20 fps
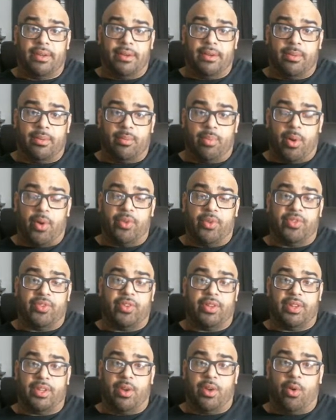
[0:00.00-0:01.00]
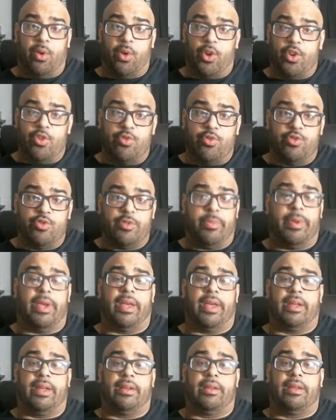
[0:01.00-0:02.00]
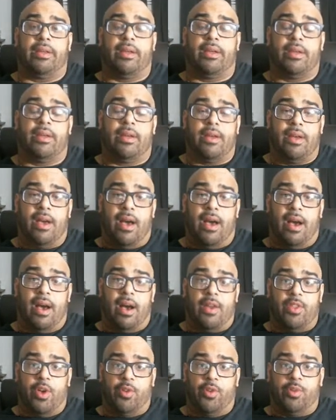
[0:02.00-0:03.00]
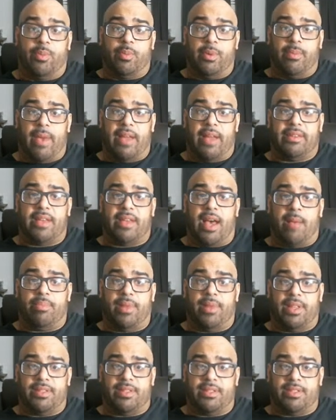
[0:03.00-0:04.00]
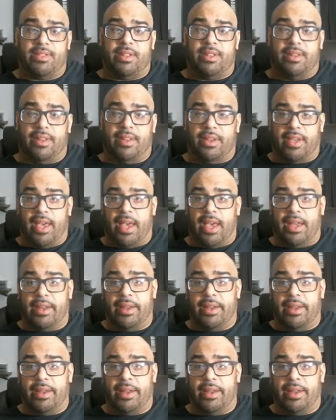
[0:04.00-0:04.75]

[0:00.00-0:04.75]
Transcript: personally or a New Japan. Those would be my top places to look at.